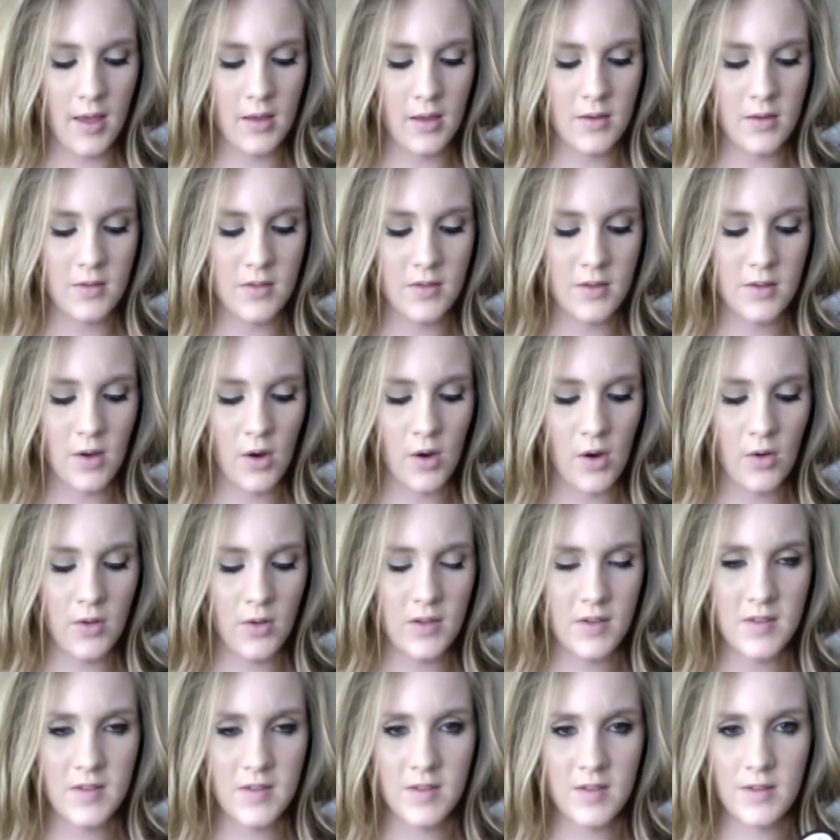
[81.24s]
so
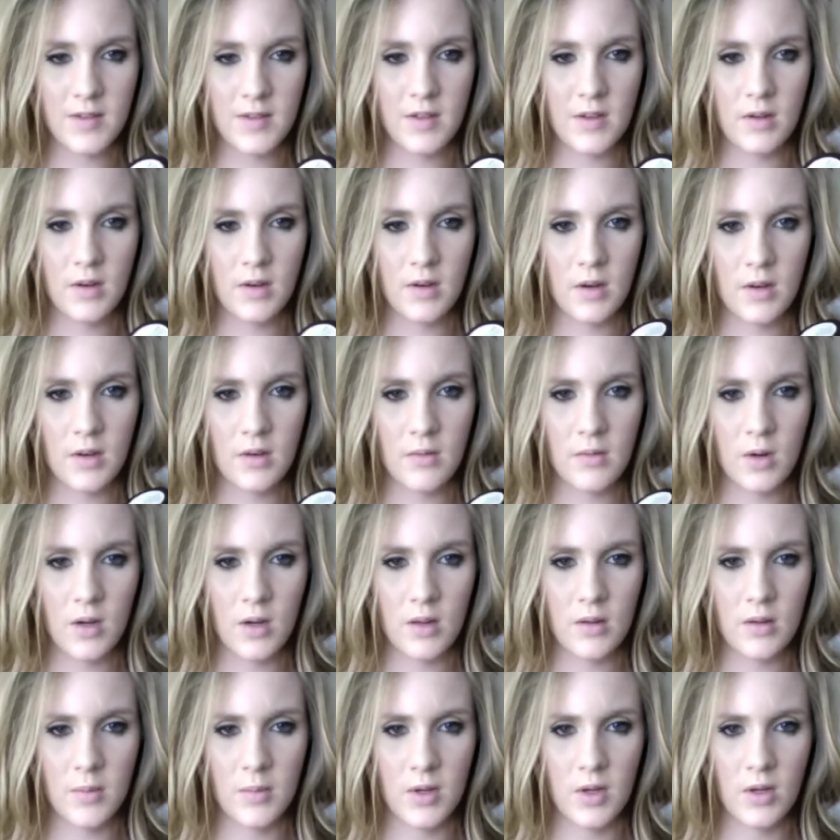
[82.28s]
this is, you know, your
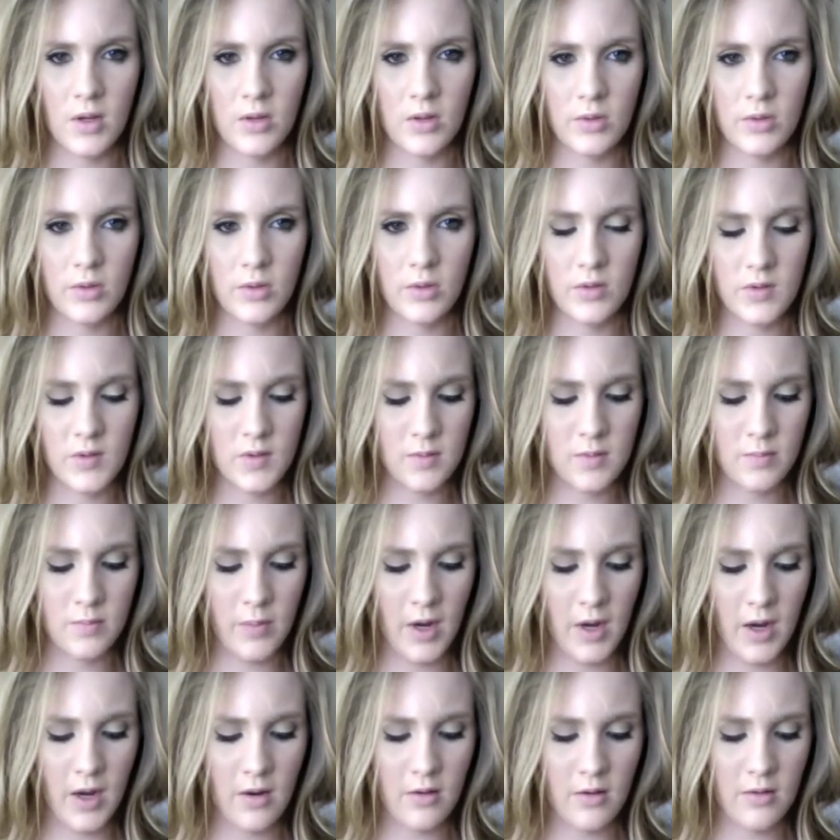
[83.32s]
run-of-the-mill loose
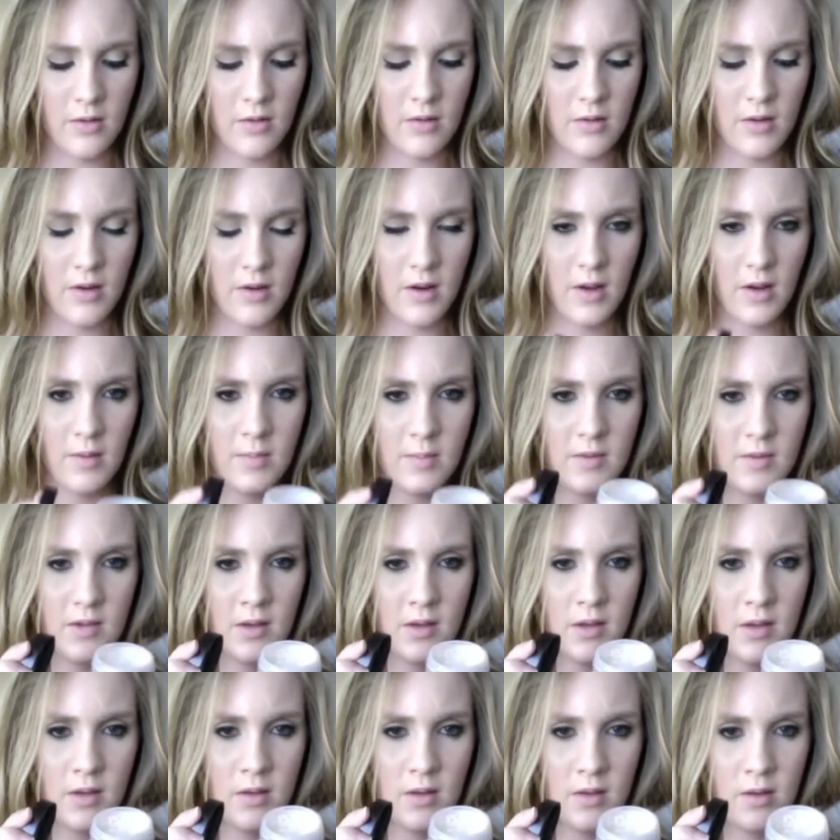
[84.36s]
powder. It comes
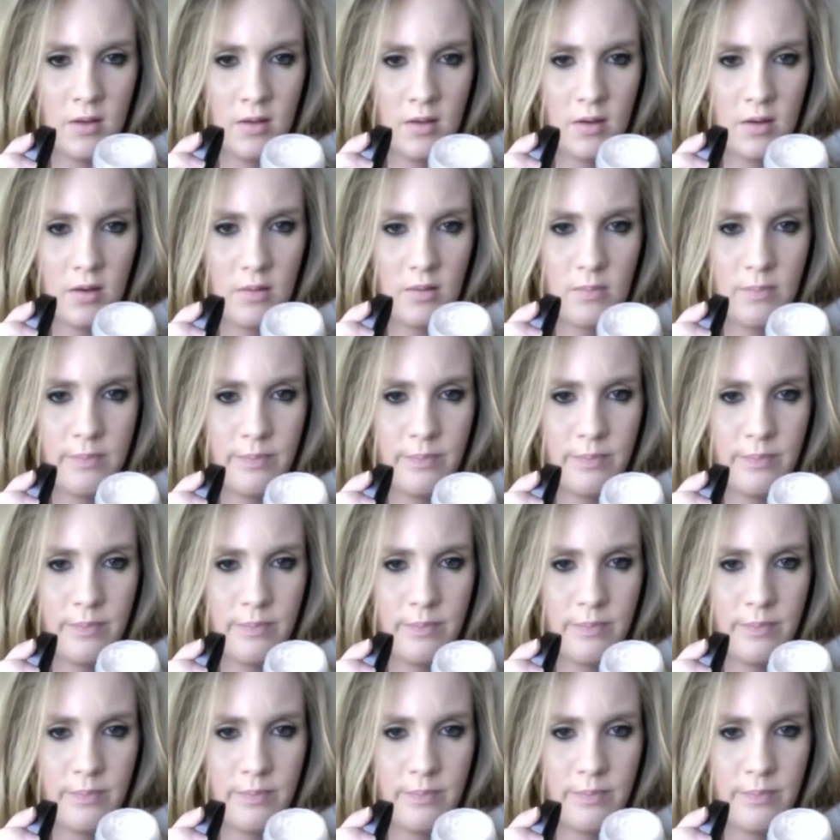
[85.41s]
in, you know,